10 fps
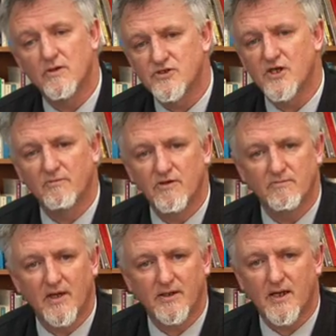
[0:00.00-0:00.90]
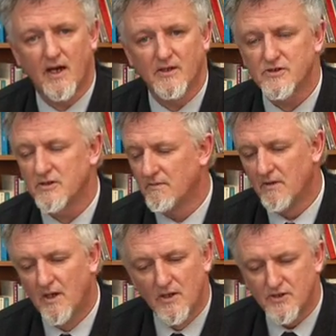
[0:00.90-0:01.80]
and some of them they can't.
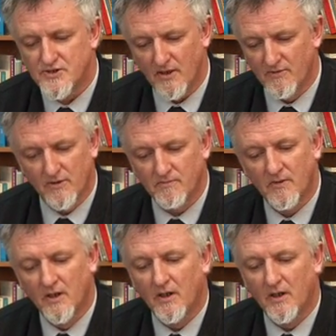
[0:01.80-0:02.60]
Some of them